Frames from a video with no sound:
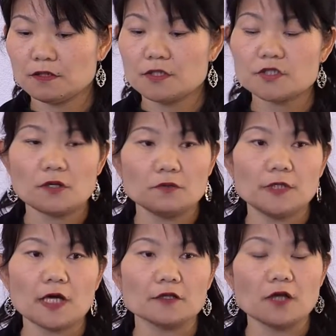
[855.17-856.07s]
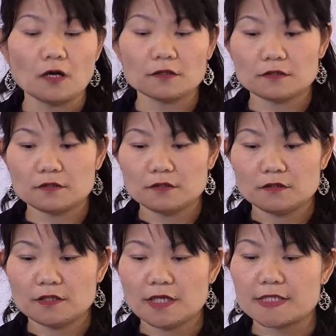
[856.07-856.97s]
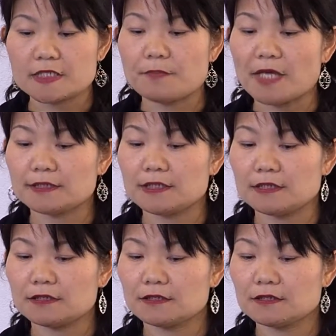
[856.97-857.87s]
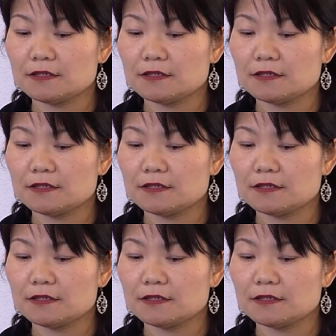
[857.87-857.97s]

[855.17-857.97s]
So we are not expecting